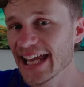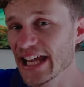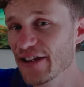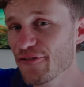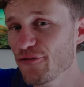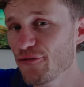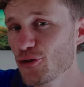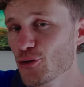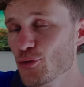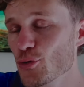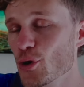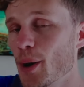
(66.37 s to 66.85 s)

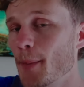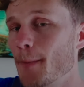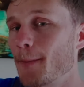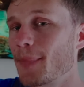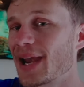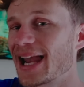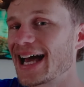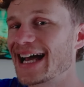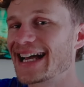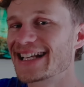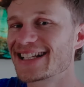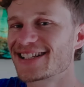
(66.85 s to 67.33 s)
if you
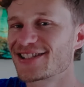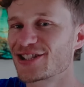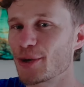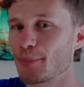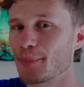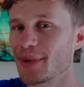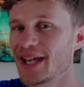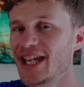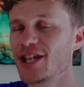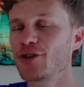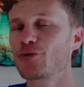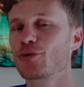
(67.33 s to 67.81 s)
apply some
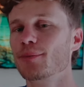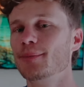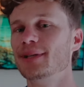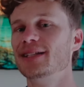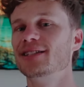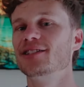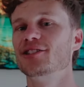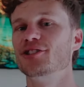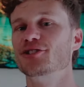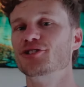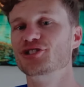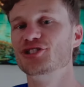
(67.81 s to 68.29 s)

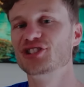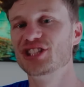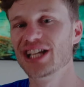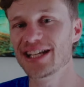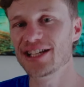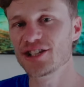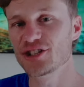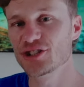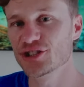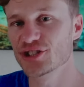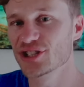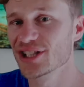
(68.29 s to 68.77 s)
incremental
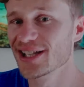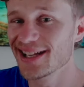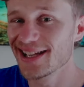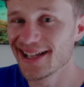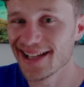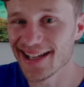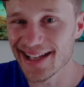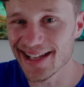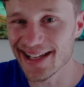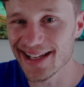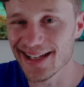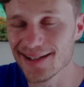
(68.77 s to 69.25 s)
changes
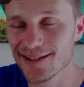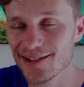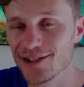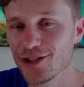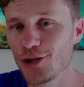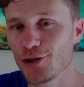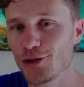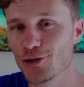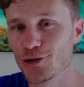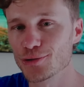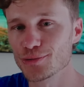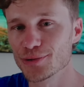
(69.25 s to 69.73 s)
in
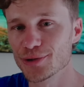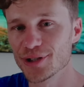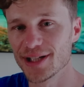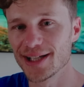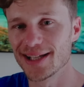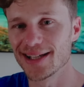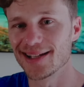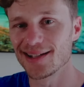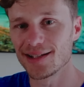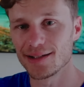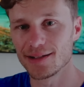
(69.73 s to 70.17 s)
your running